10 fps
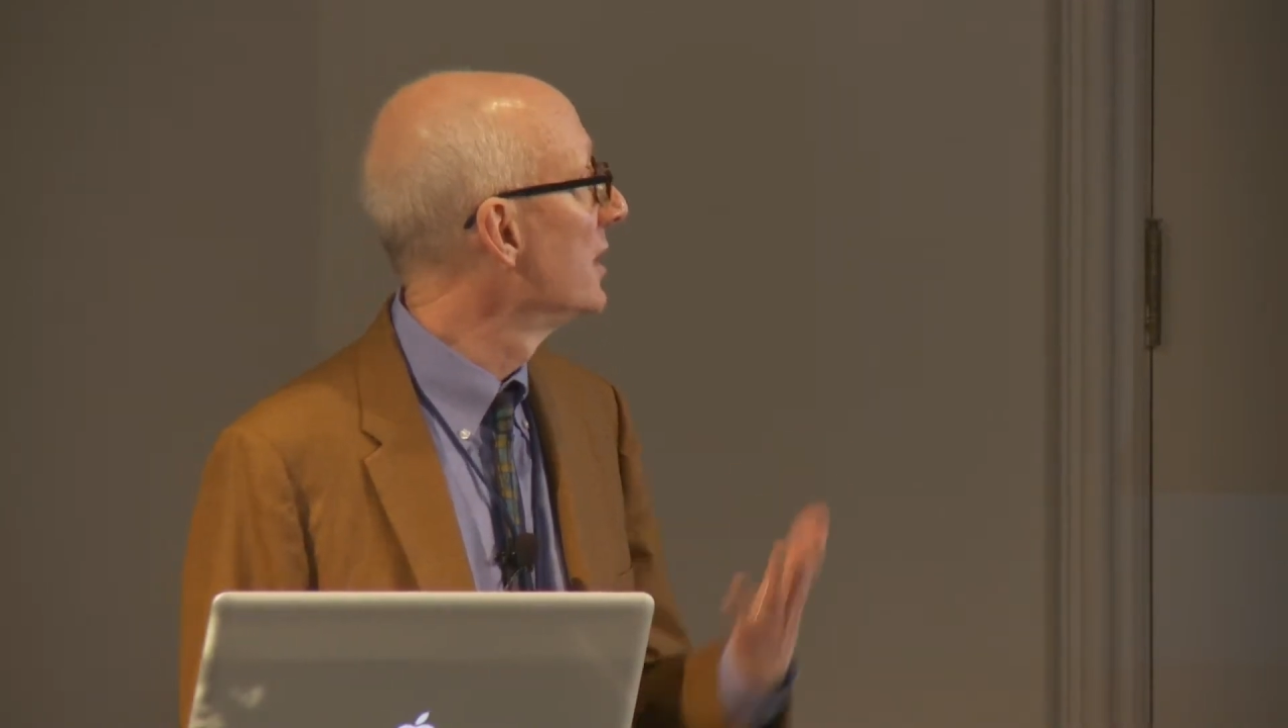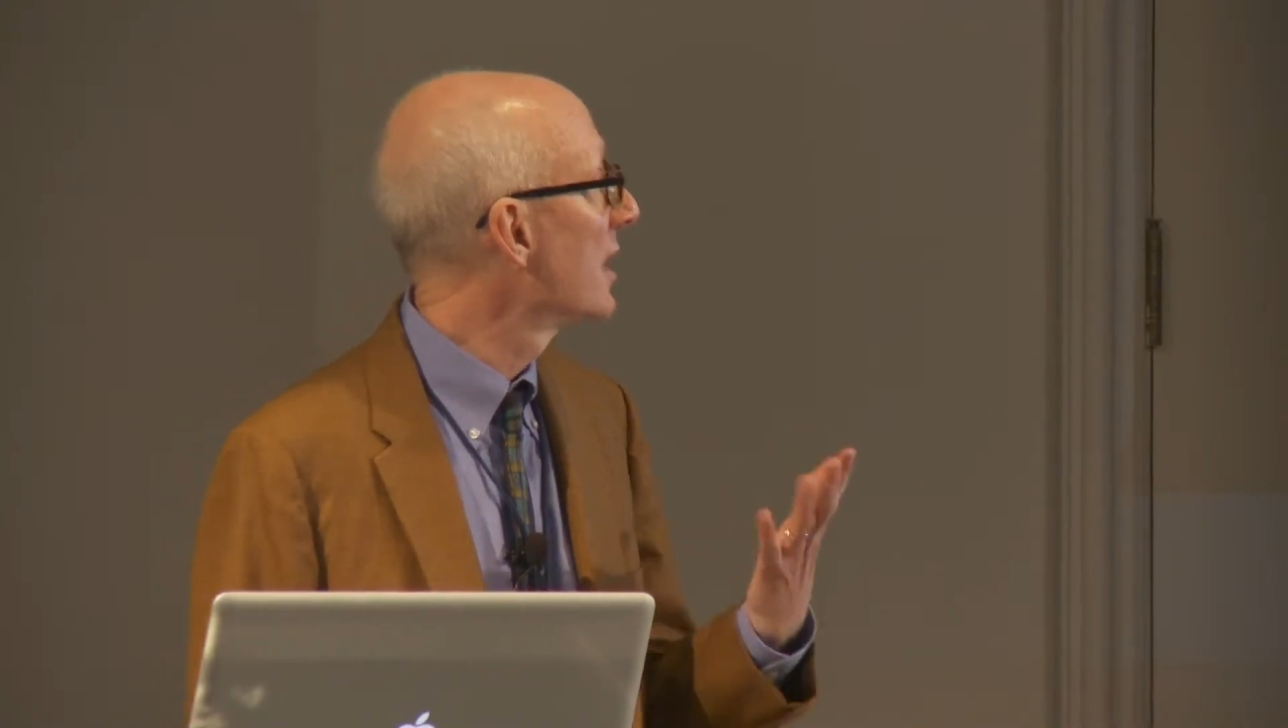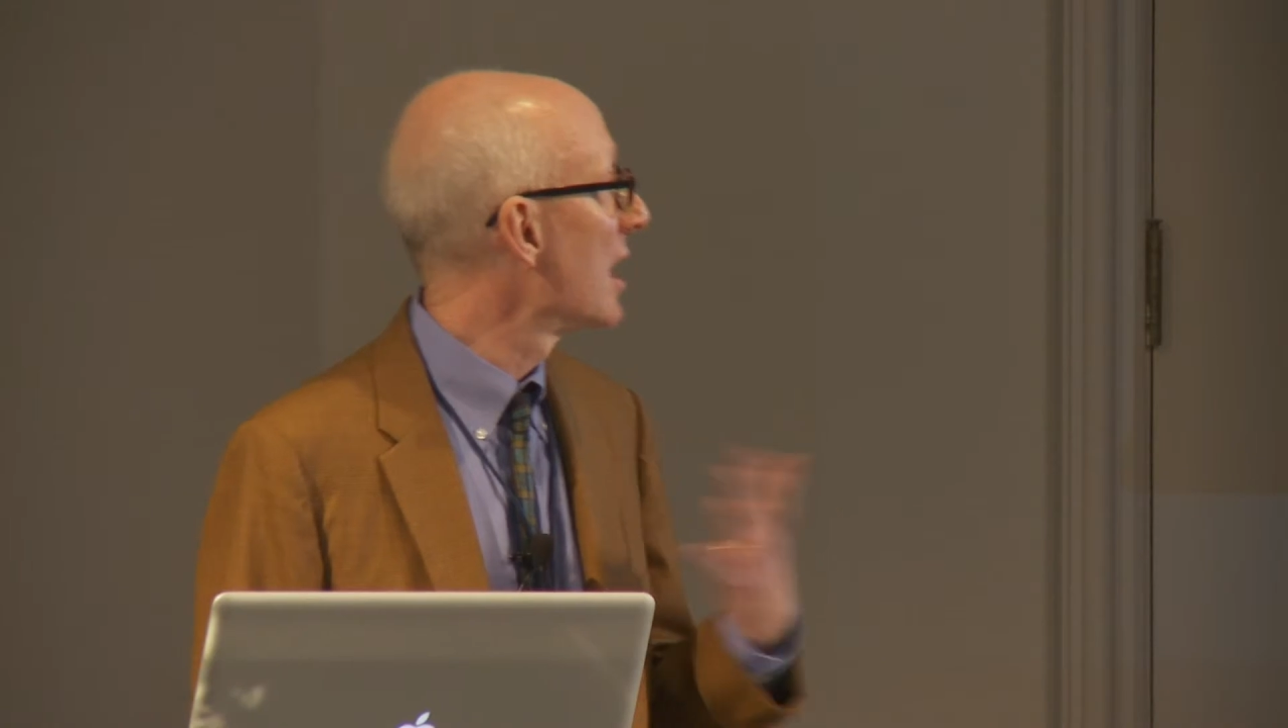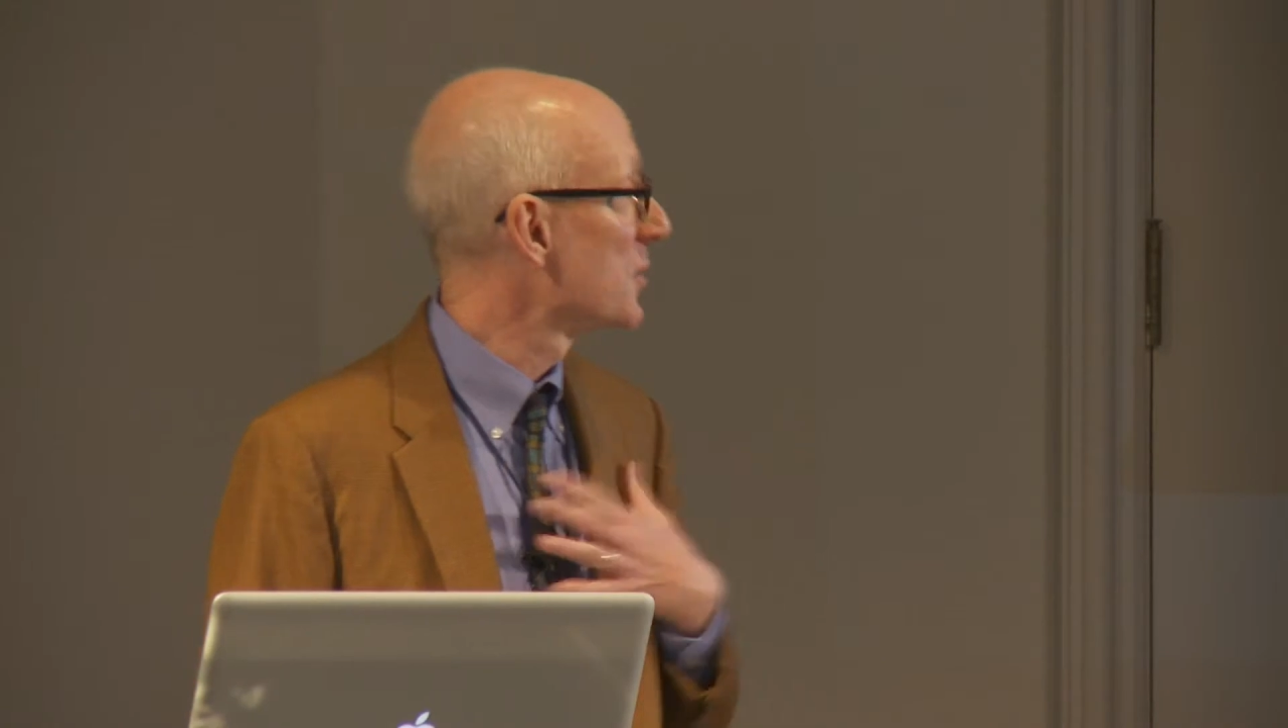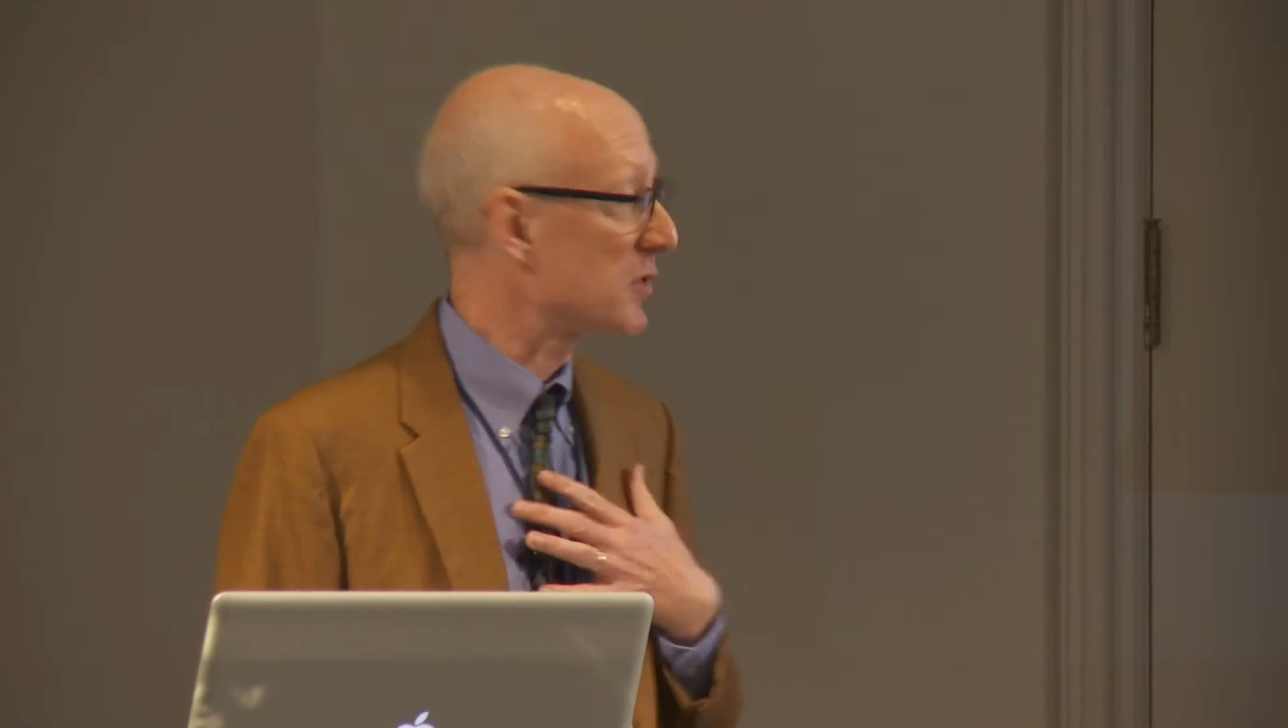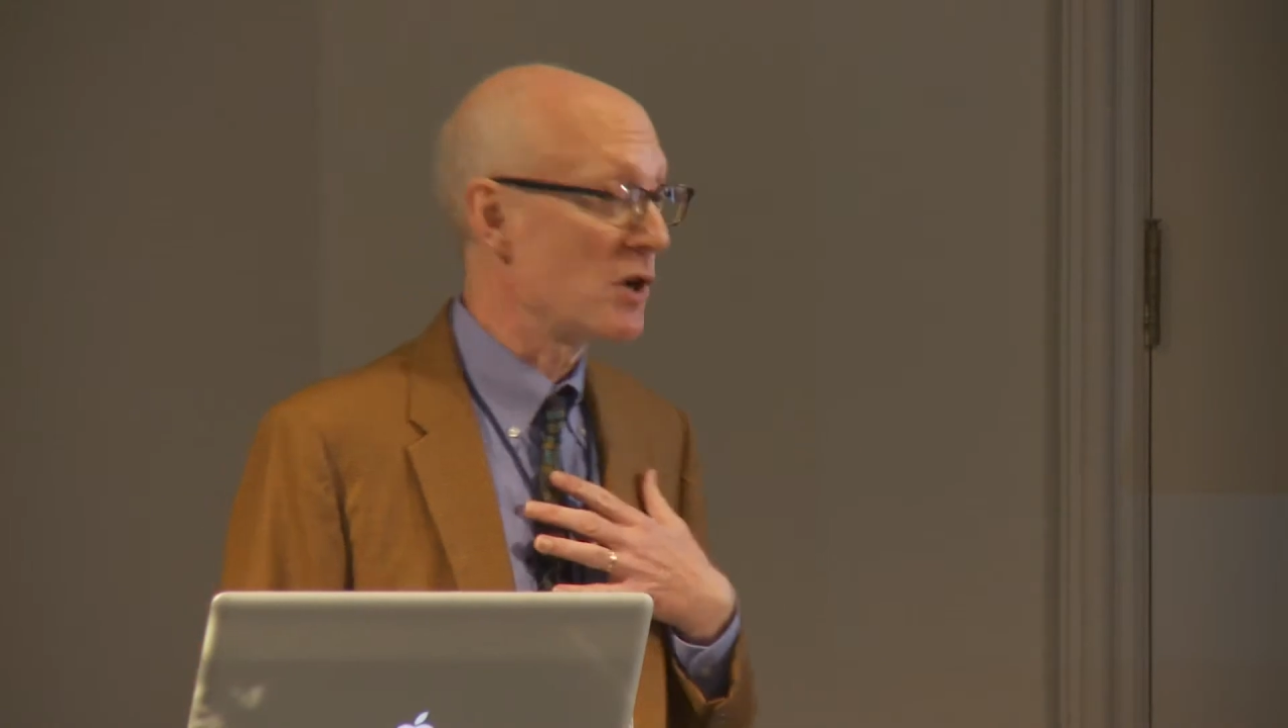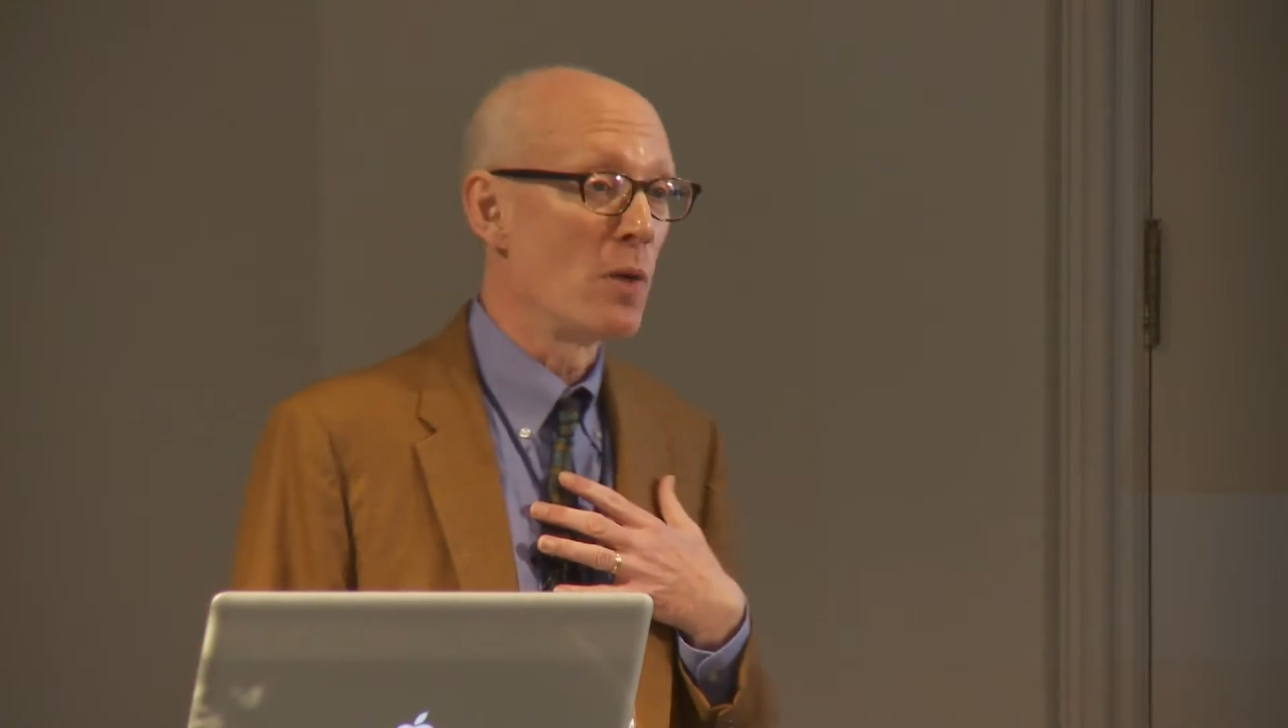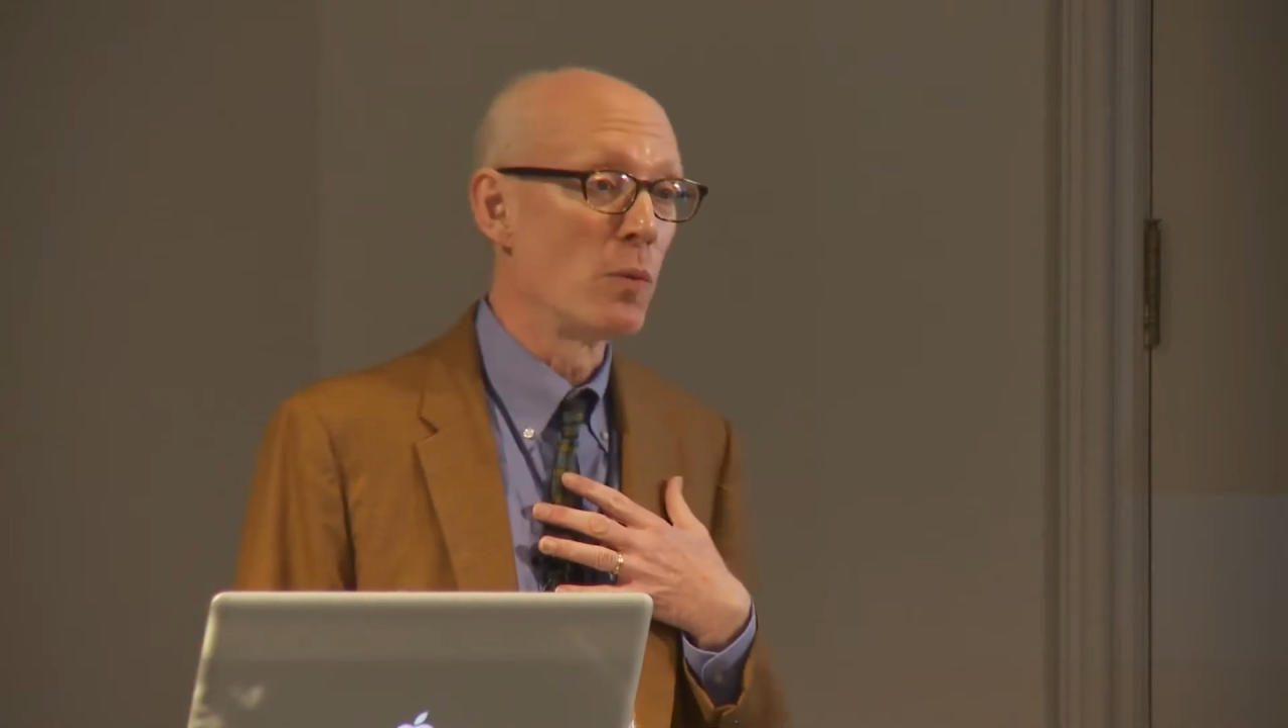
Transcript: economists call